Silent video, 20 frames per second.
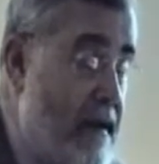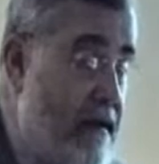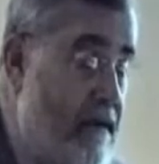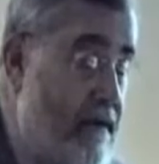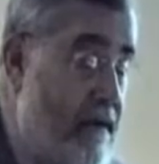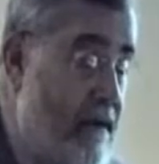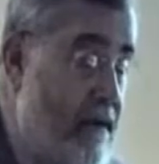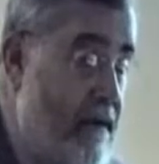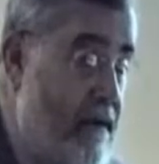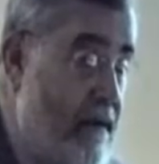
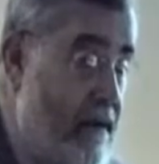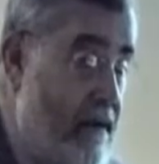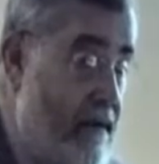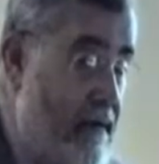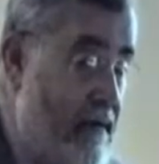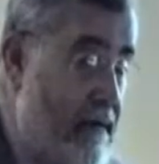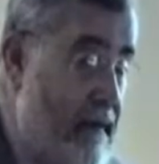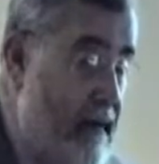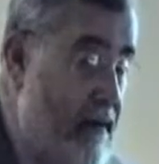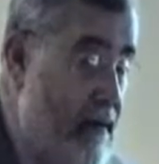So you
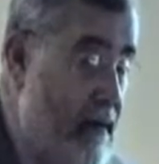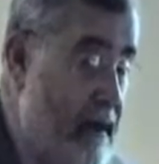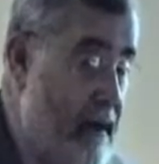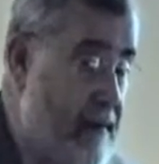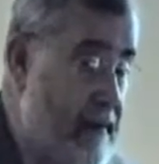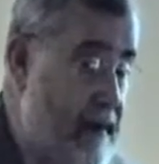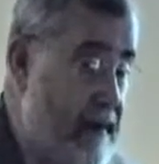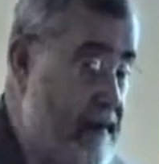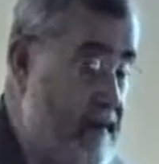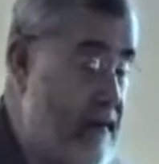say, well, I'm
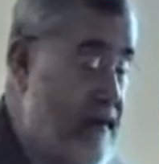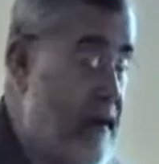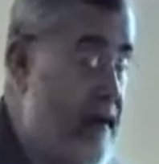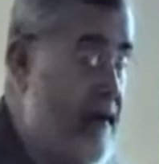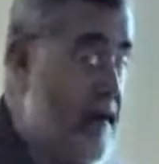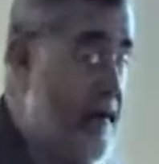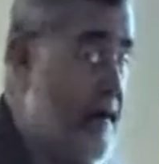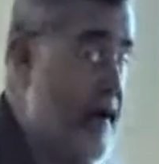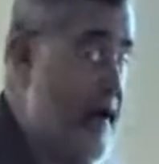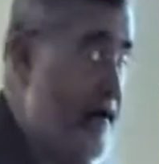going to send
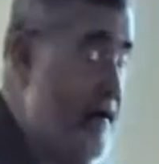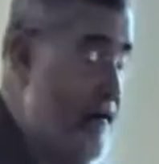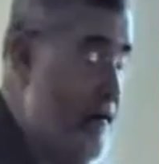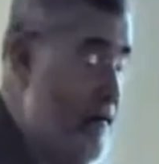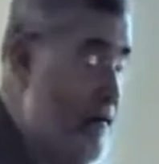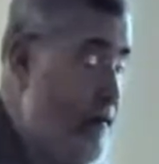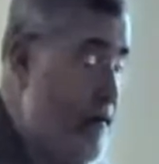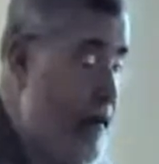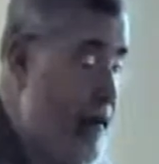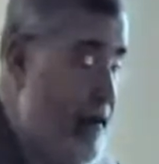you back to your
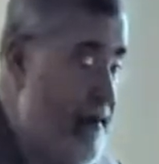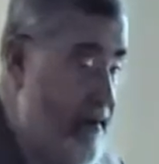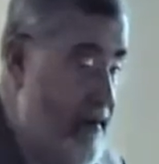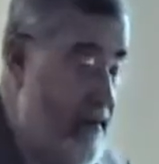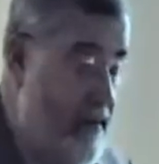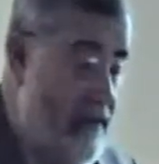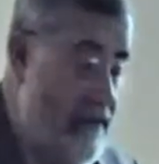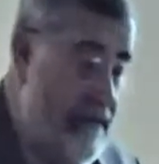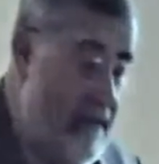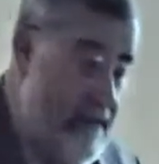primary.
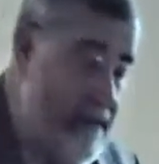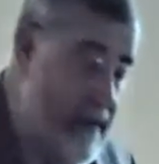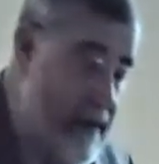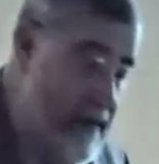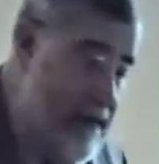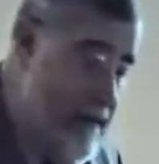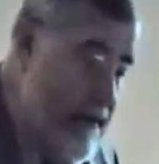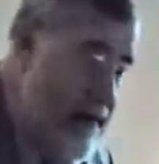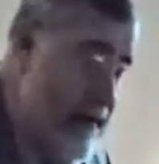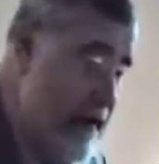Who's your
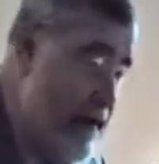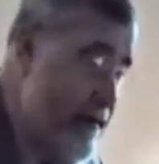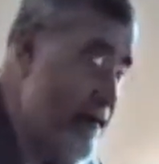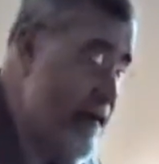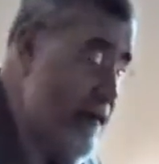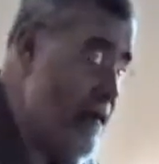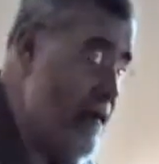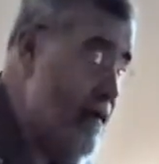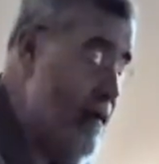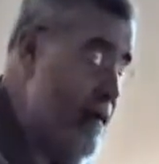primary? I'm
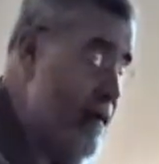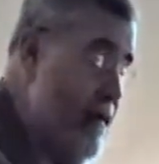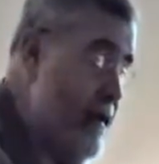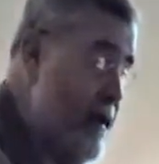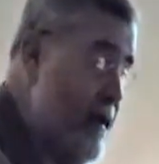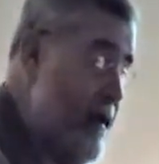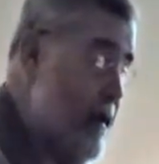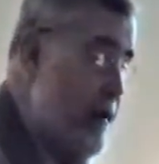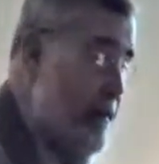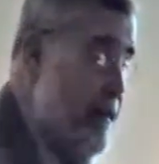going to call the
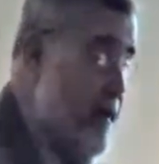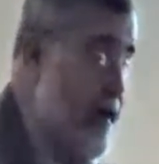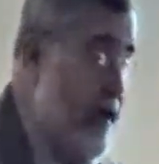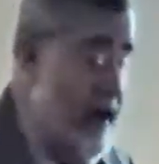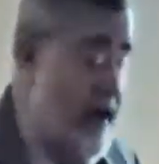guy up.